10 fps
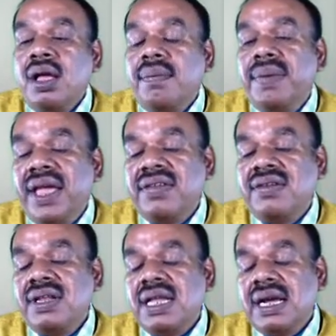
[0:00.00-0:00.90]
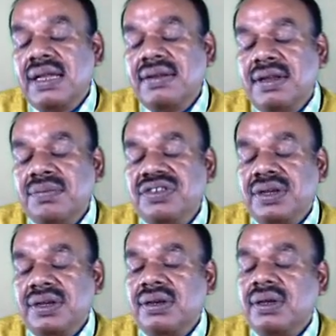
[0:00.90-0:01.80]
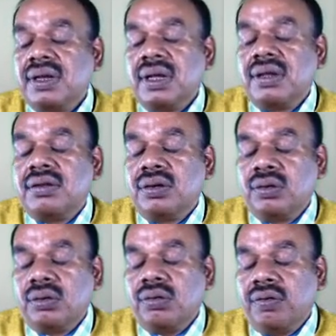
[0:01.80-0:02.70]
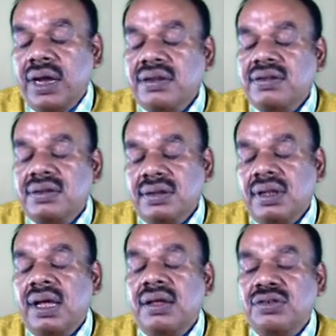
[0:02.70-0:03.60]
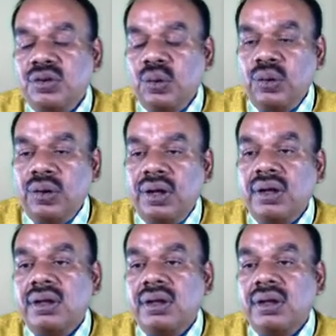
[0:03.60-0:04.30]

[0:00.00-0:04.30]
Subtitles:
Based on the consumption, so once the store,